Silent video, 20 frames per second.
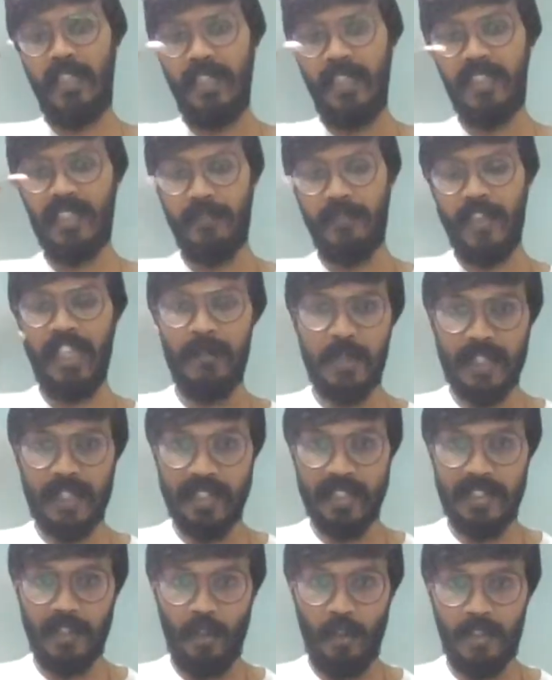The reason why I'm
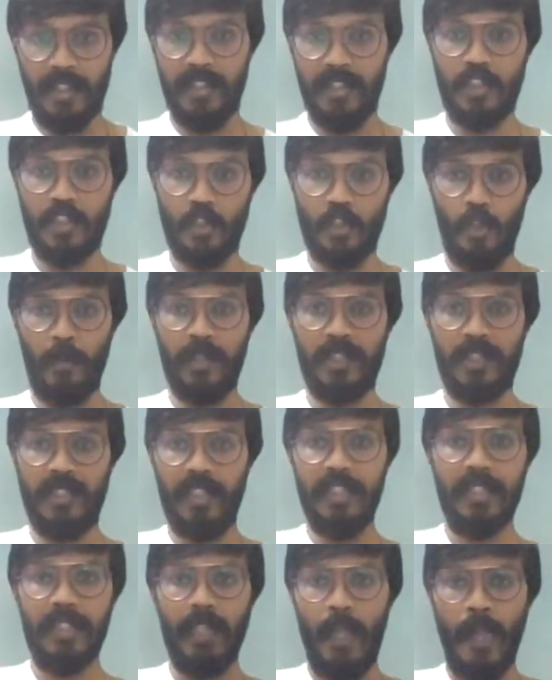stressing on this is so much
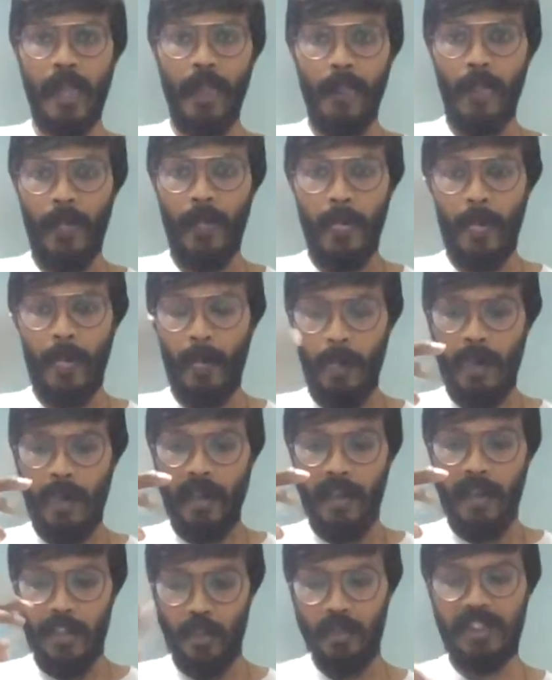is
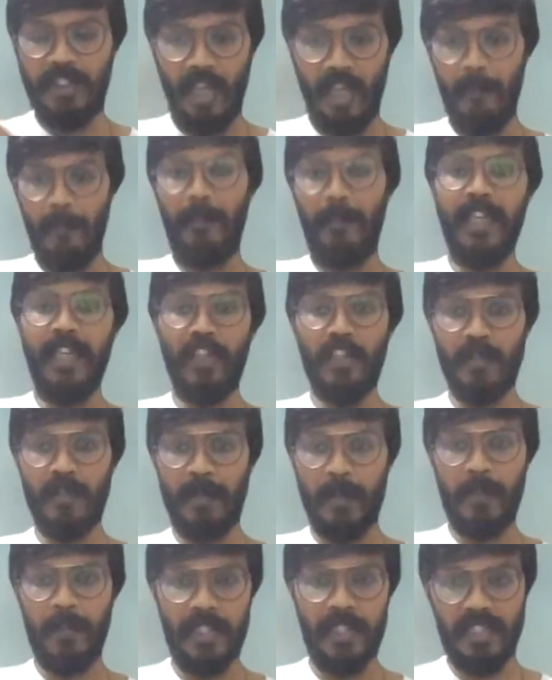you jumping into the
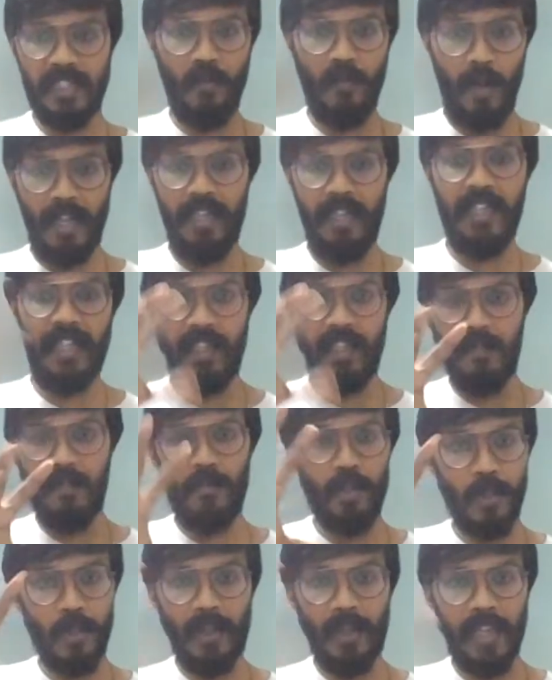preparation one day
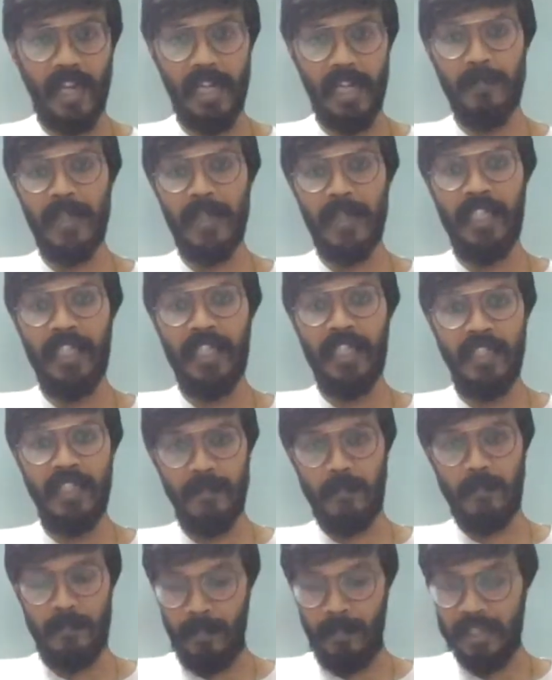would not add
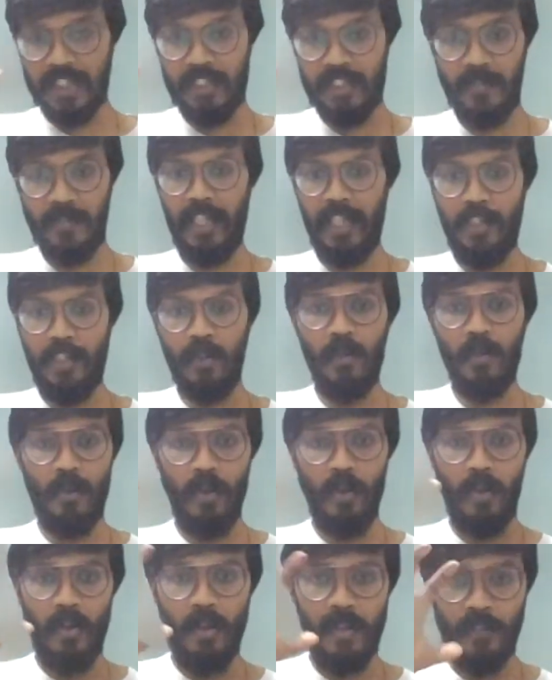much value
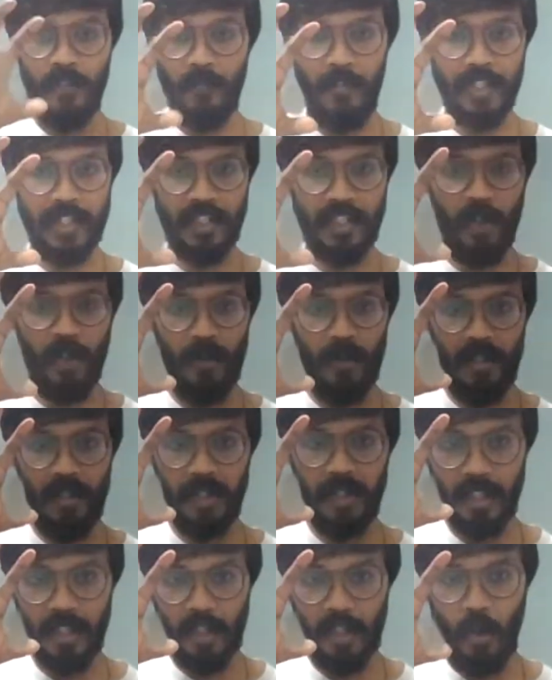without
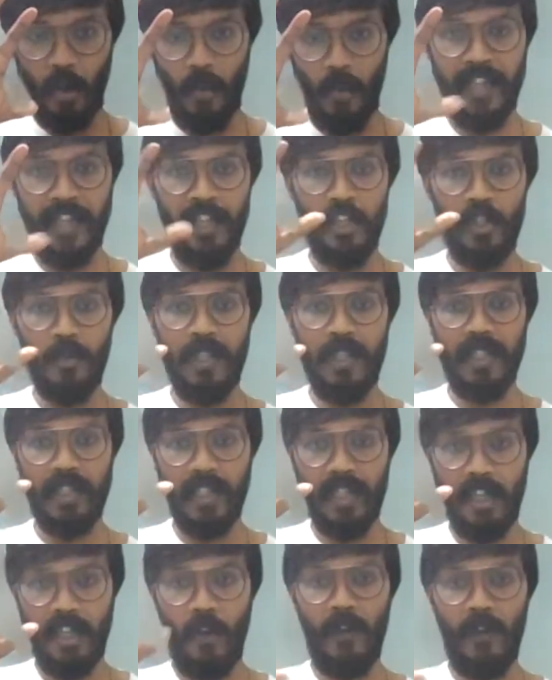going into it
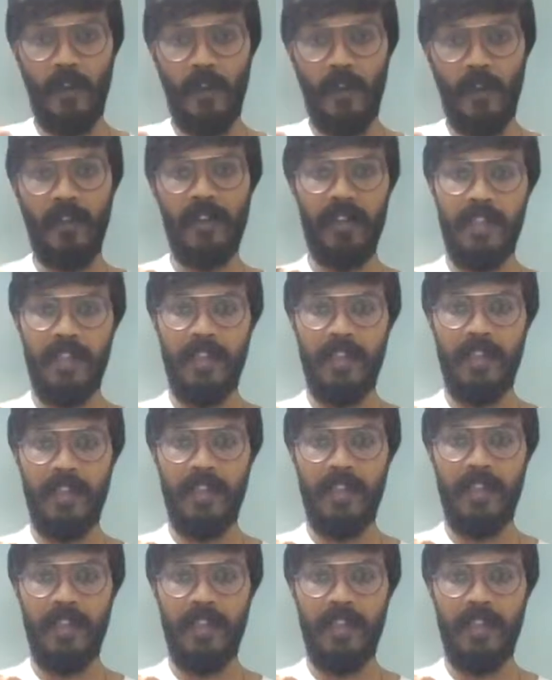concrete,